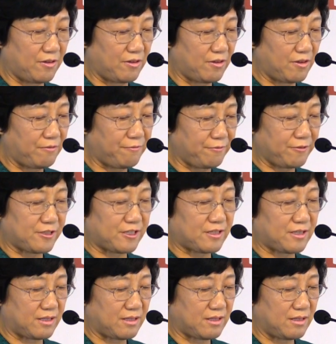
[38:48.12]

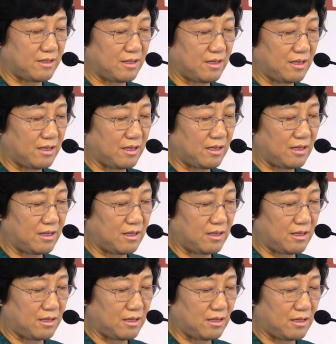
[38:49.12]
First,
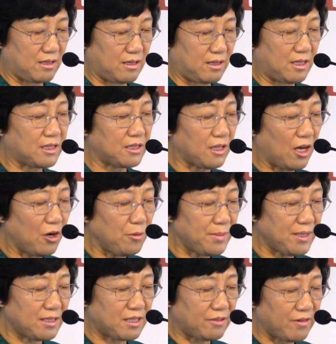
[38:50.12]

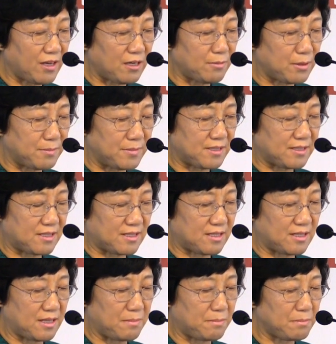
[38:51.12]
economic
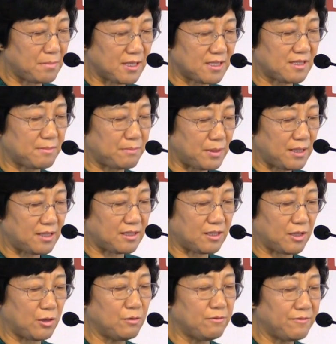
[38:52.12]
developments must be
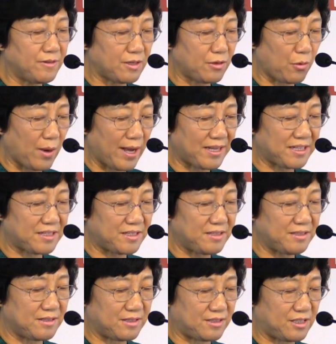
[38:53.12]
the
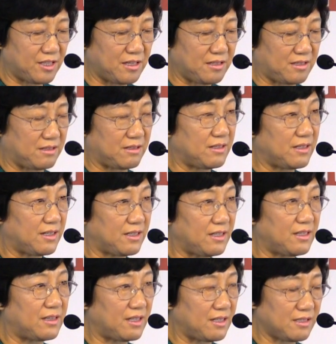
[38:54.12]
overriding agenda
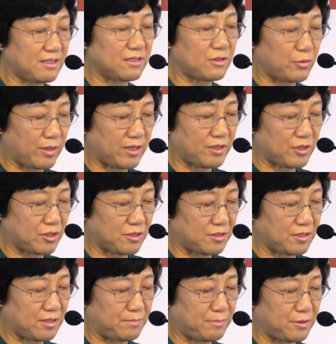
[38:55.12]
in this
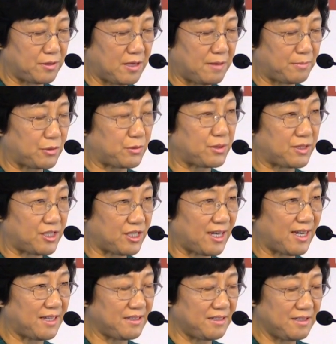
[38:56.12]
relationship between
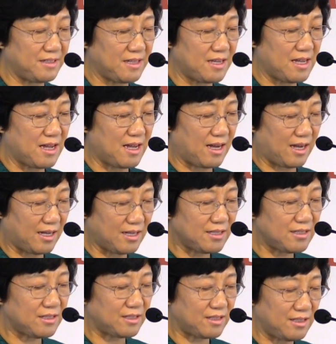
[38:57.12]
China
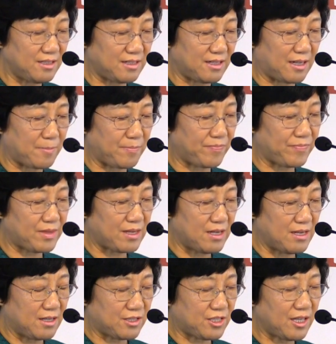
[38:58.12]
and India.
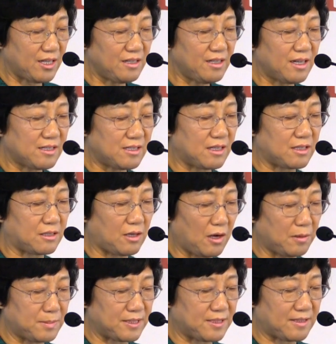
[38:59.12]
China has
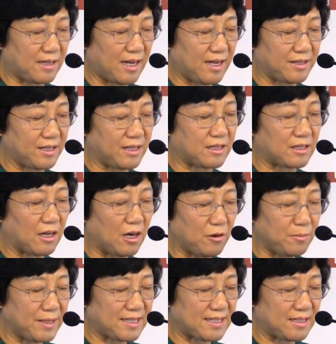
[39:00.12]
adopted an
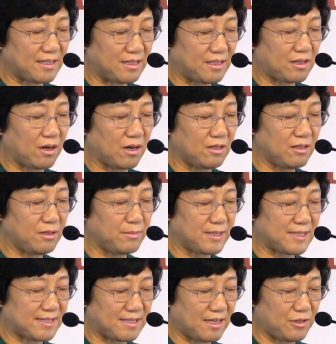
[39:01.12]

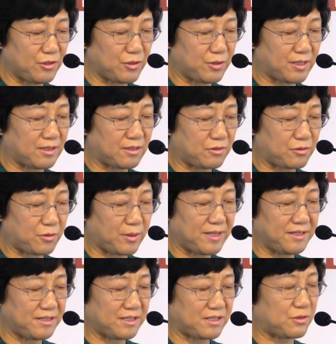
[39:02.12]
economy-centric
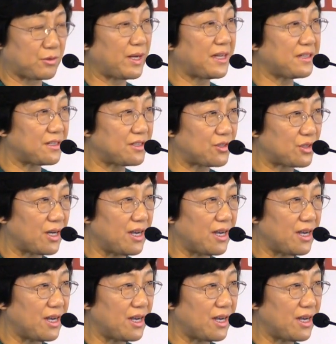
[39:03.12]
grand strategy